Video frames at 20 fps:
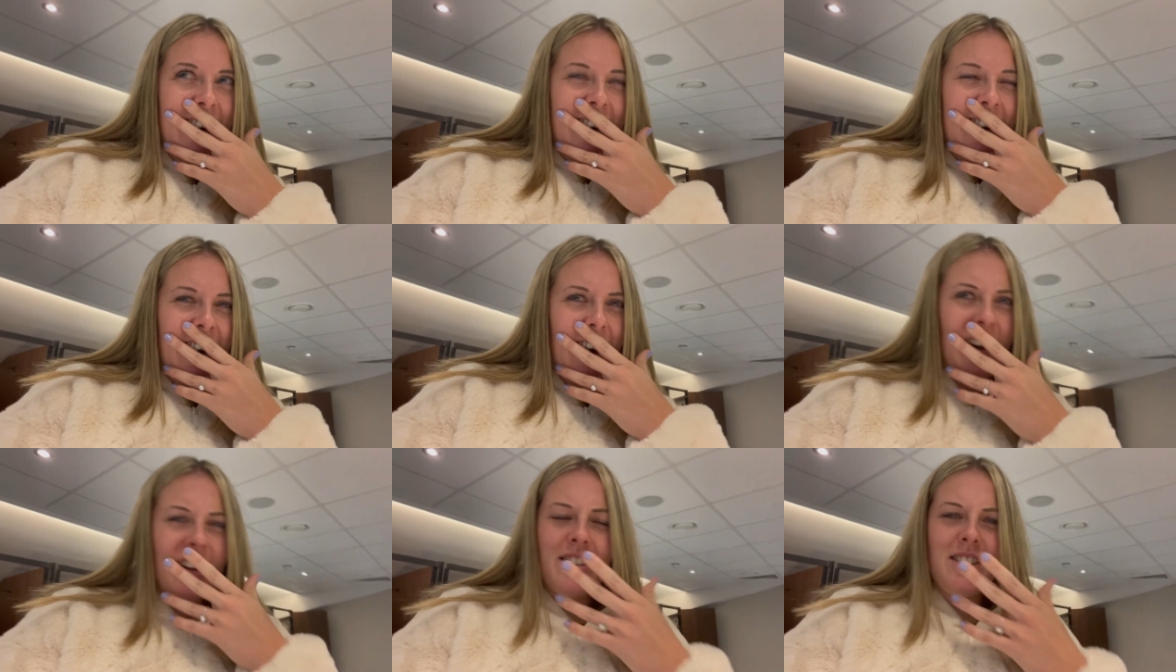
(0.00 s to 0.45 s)

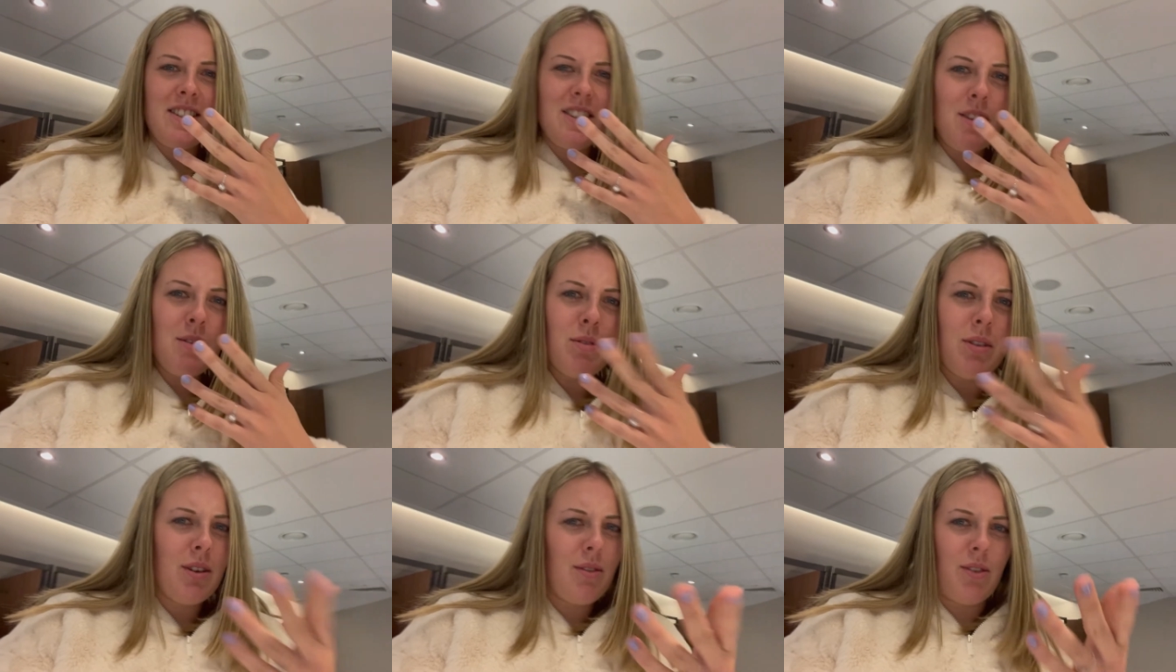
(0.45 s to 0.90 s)
I
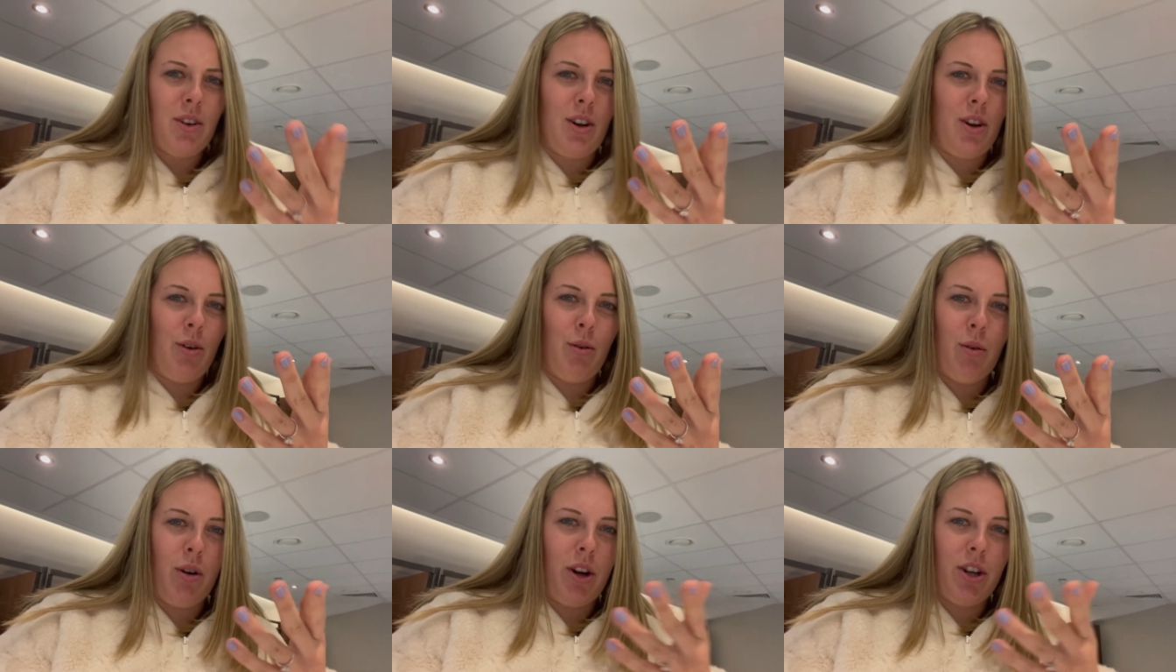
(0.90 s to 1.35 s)
don't even know
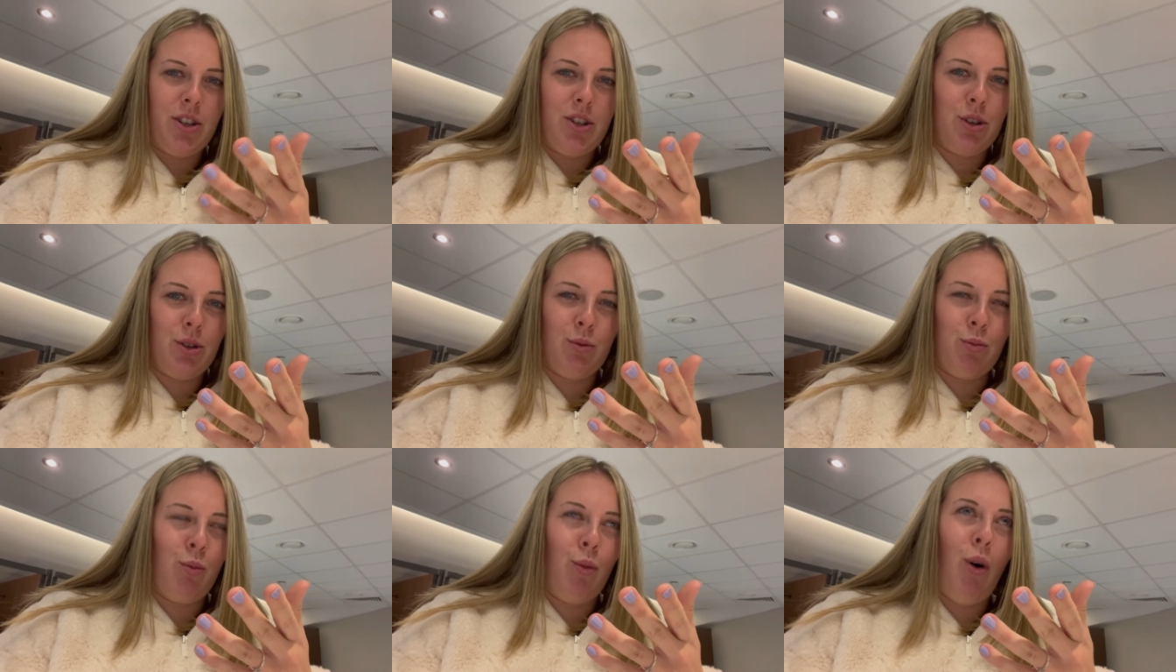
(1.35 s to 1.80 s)
what I just
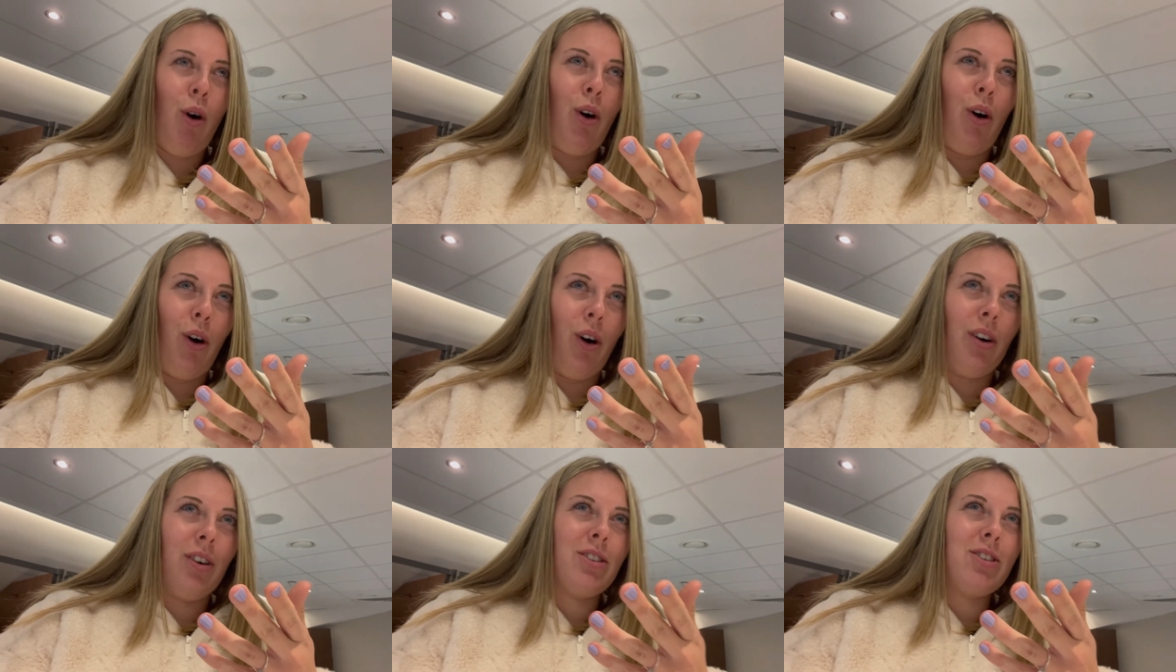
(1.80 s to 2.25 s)

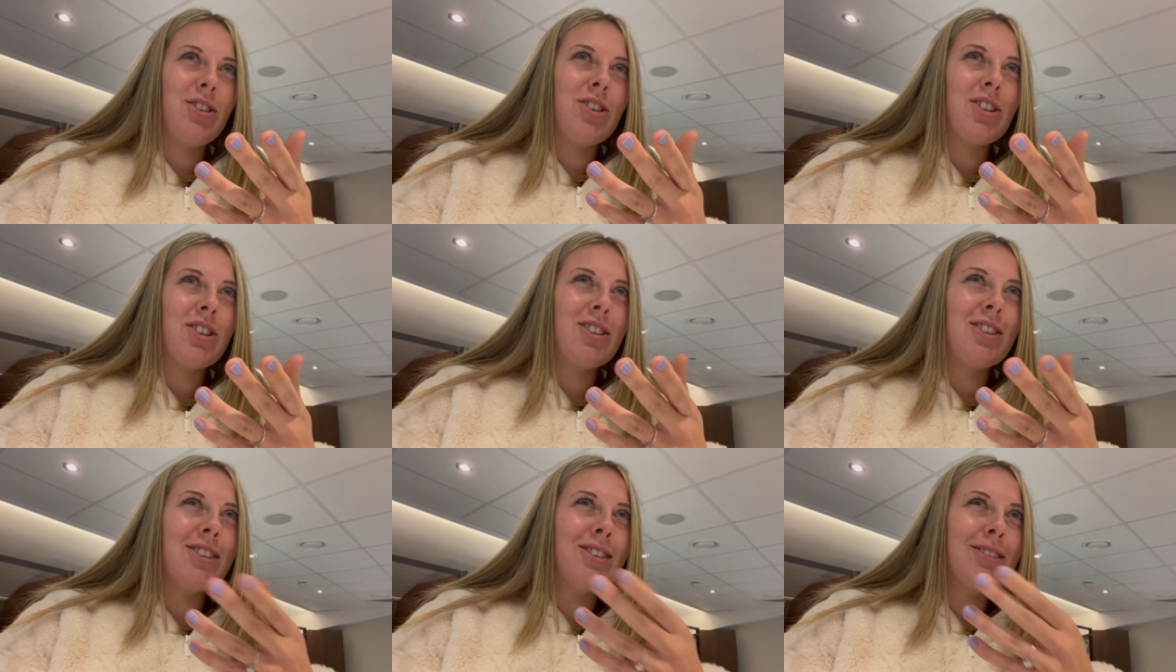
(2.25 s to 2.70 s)
watched.